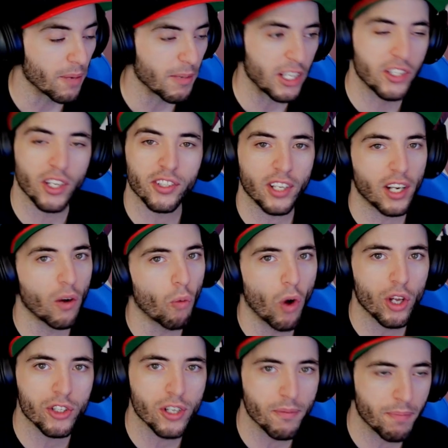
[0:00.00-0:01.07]
It's just like a
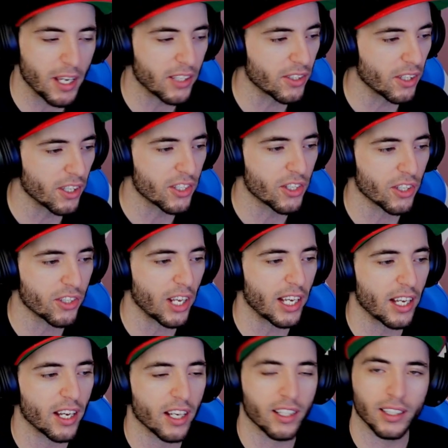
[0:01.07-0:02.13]
wall jump pixel. It's just like
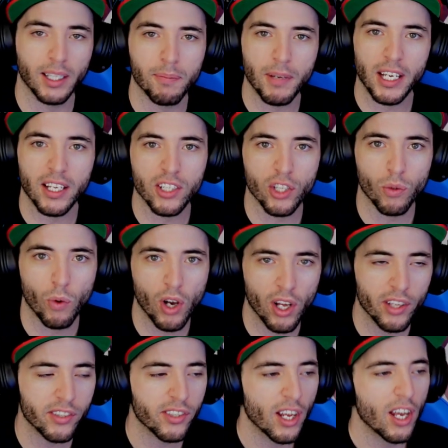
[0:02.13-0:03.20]
a clipping into the
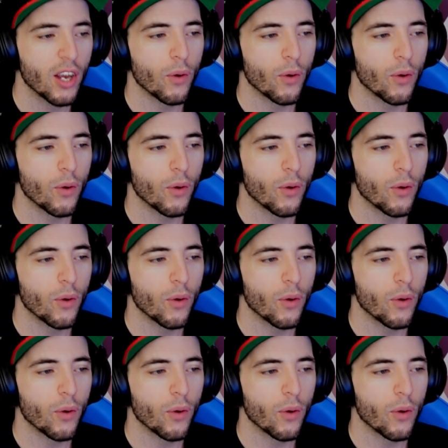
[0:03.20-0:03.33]
walls,